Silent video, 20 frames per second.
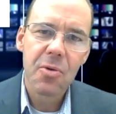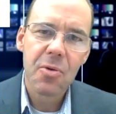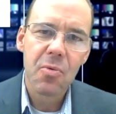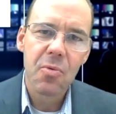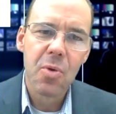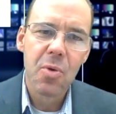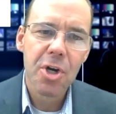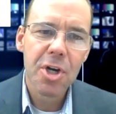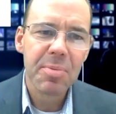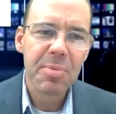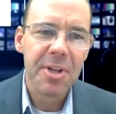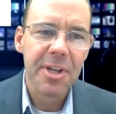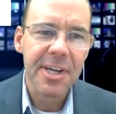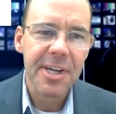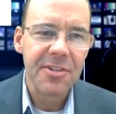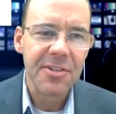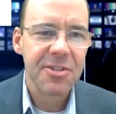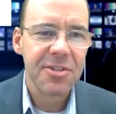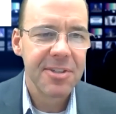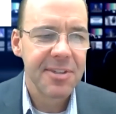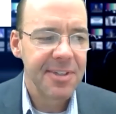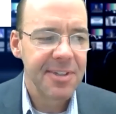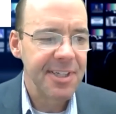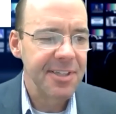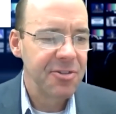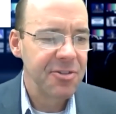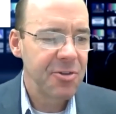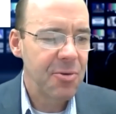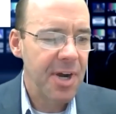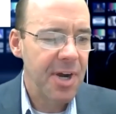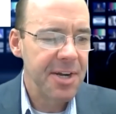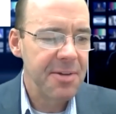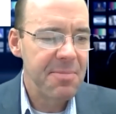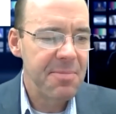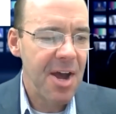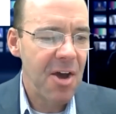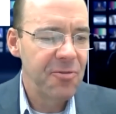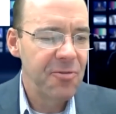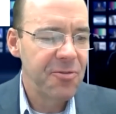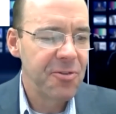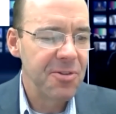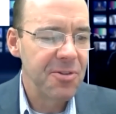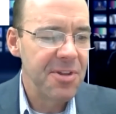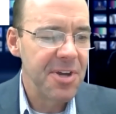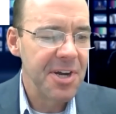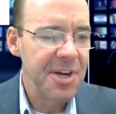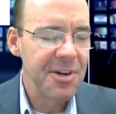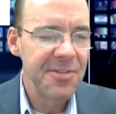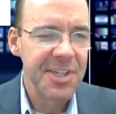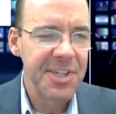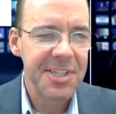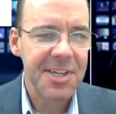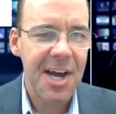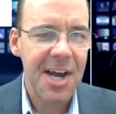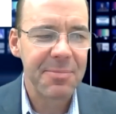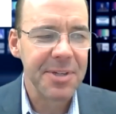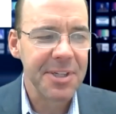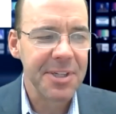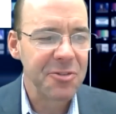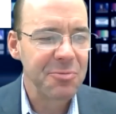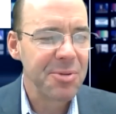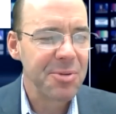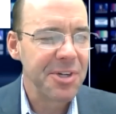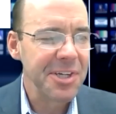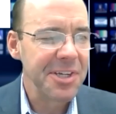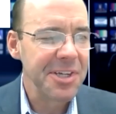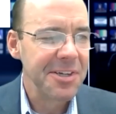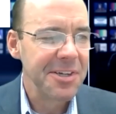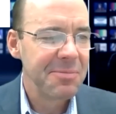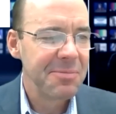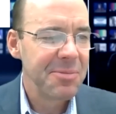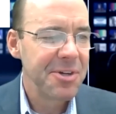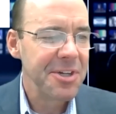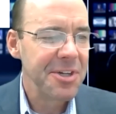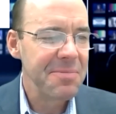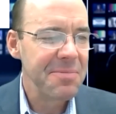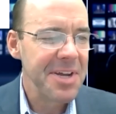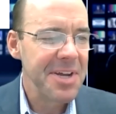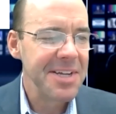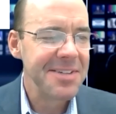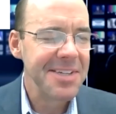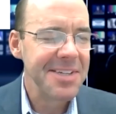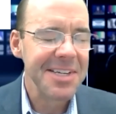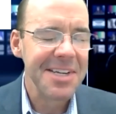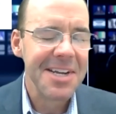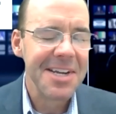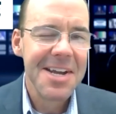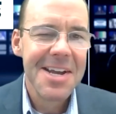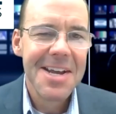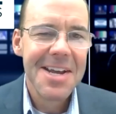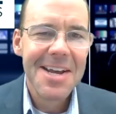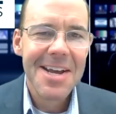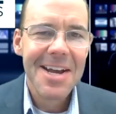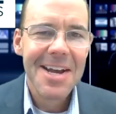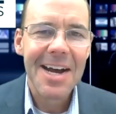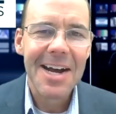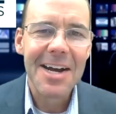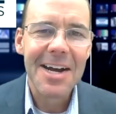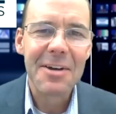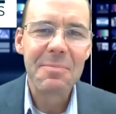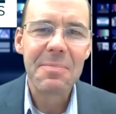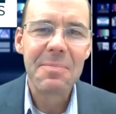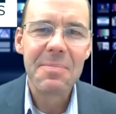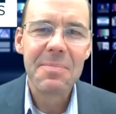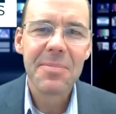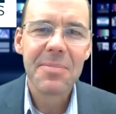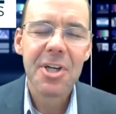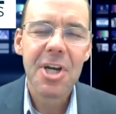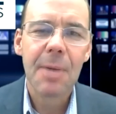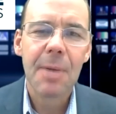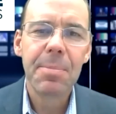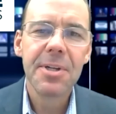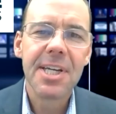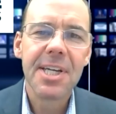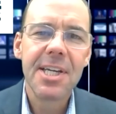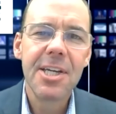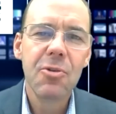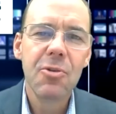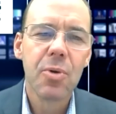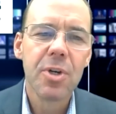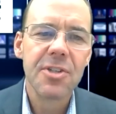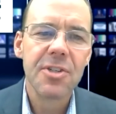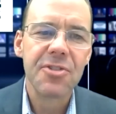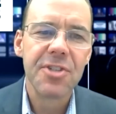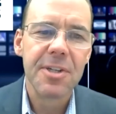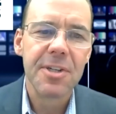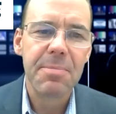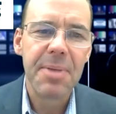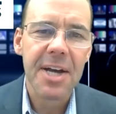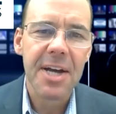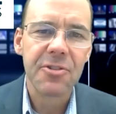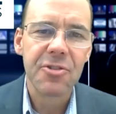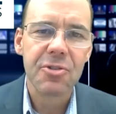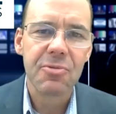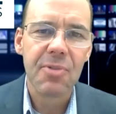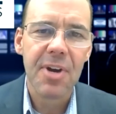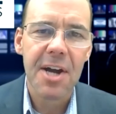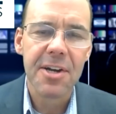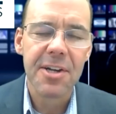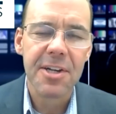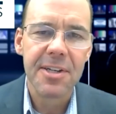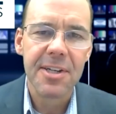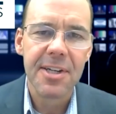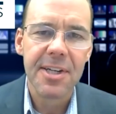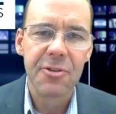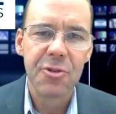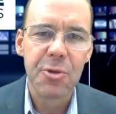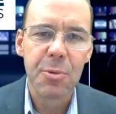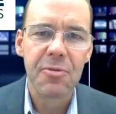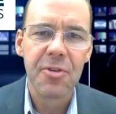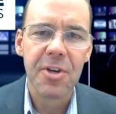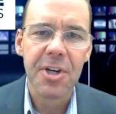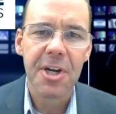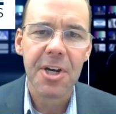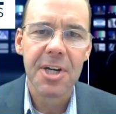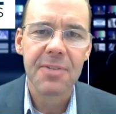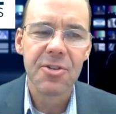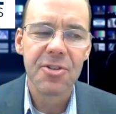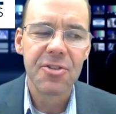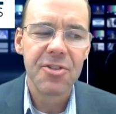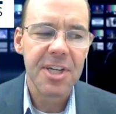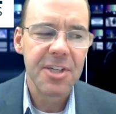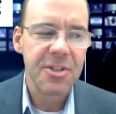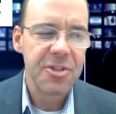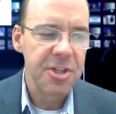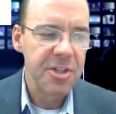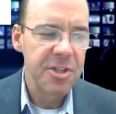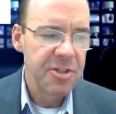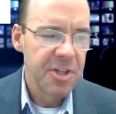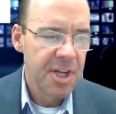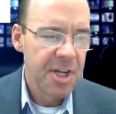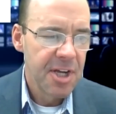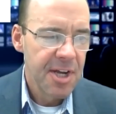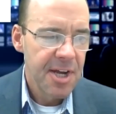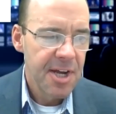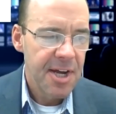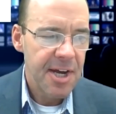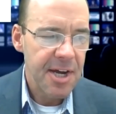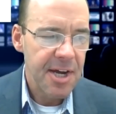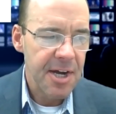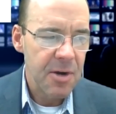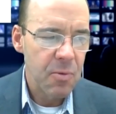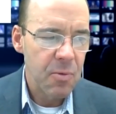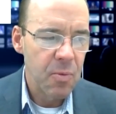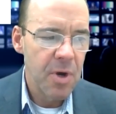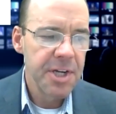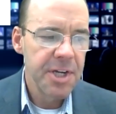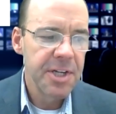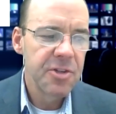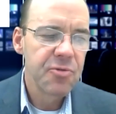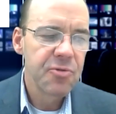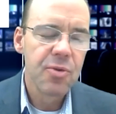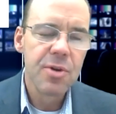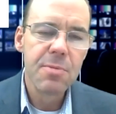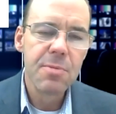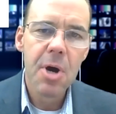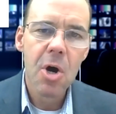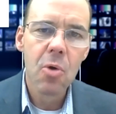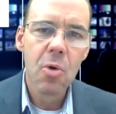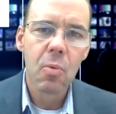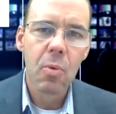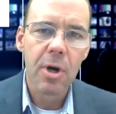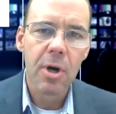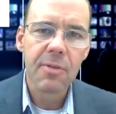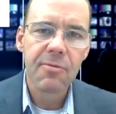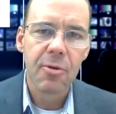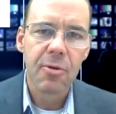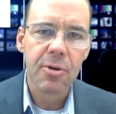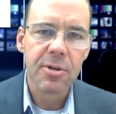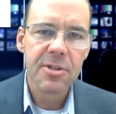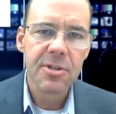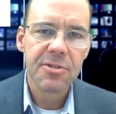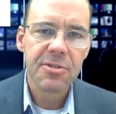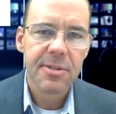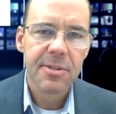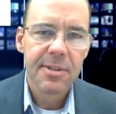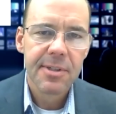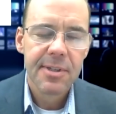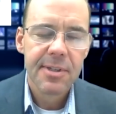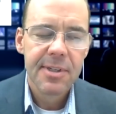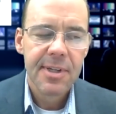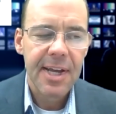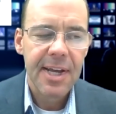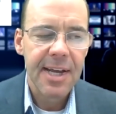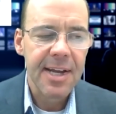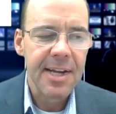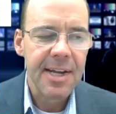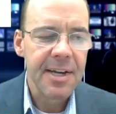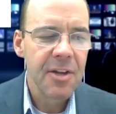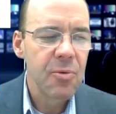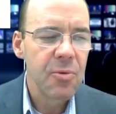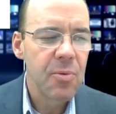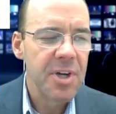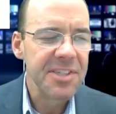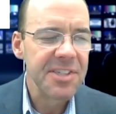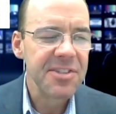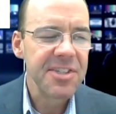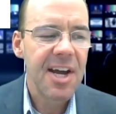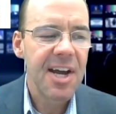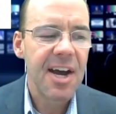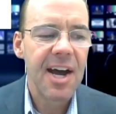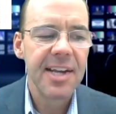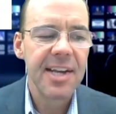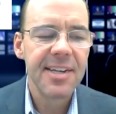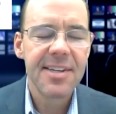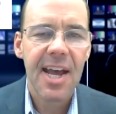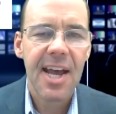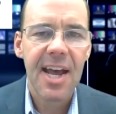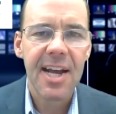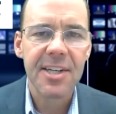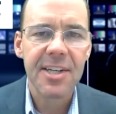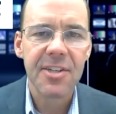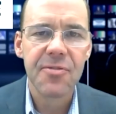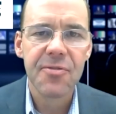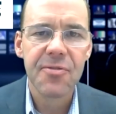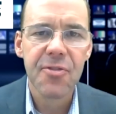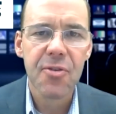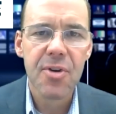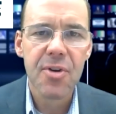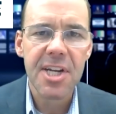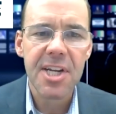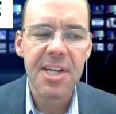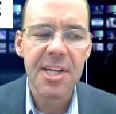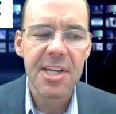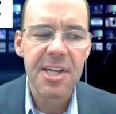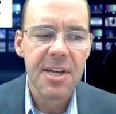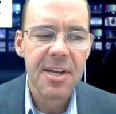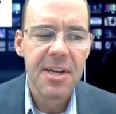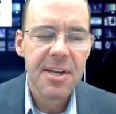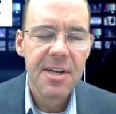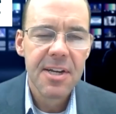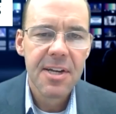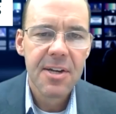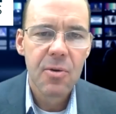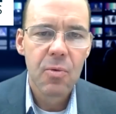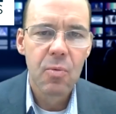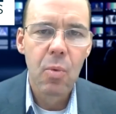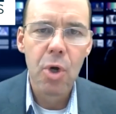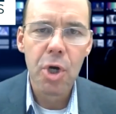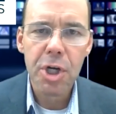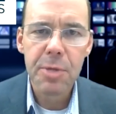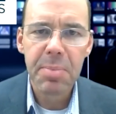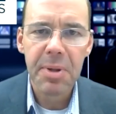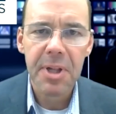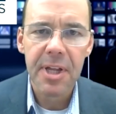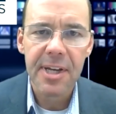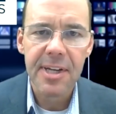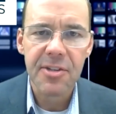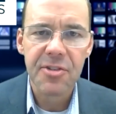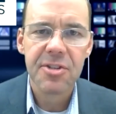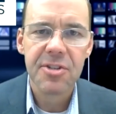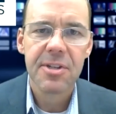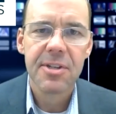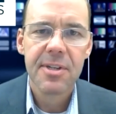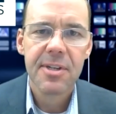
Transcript: workplace. It's quite a mouthful there, and the topic's pretty amazing. Couple of key words that have bounced around in some of our conversations. One is remote workforce, and another one is contact-free workplace,